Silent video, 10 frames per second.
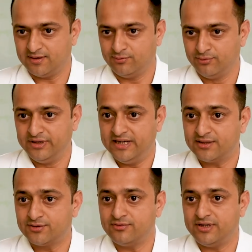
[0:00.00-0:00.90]
who
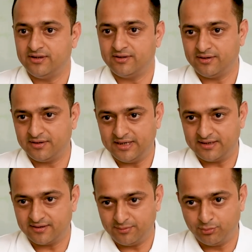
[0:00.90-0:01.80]
needs to a,
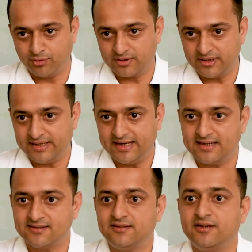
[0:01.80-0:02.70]
get a report
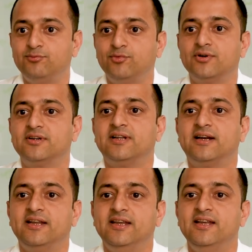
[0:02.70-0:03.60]
gets the report
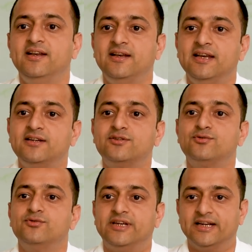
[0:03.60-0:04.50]
that he needs
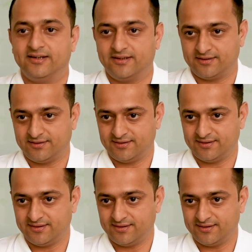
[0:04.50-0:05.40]
to get it
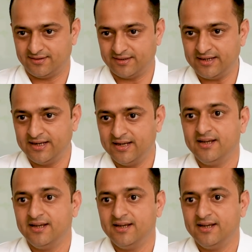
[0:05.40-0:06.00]
right